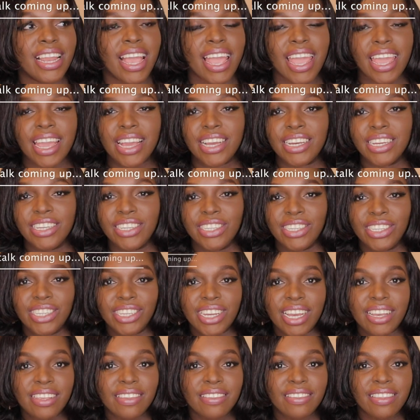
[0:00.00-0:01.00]
like
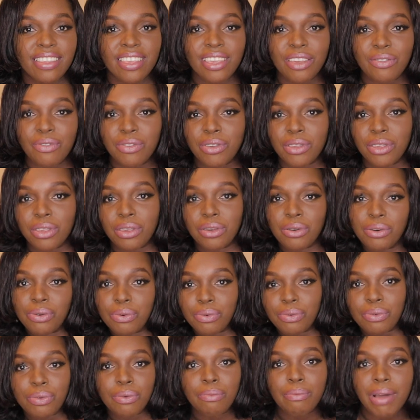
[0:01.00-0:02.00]
just giving you
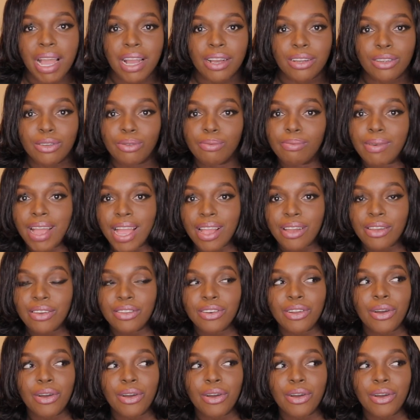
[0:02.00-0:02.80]
back to back,